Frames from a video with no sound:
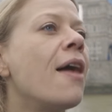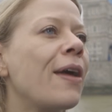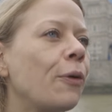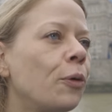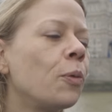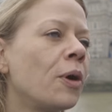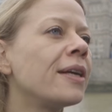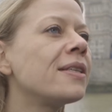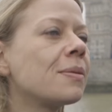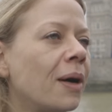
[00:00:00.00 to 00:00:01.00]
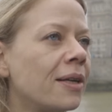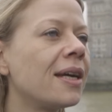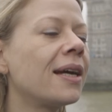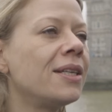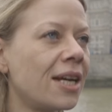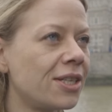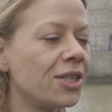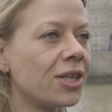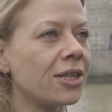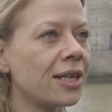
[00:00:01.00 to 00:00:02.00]
They all want a smarter
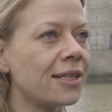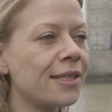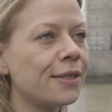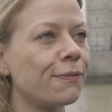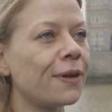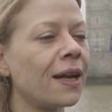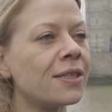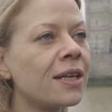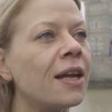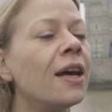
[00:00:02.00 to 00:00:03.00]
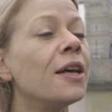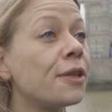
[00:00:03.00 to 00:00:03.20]
congestion charging system for London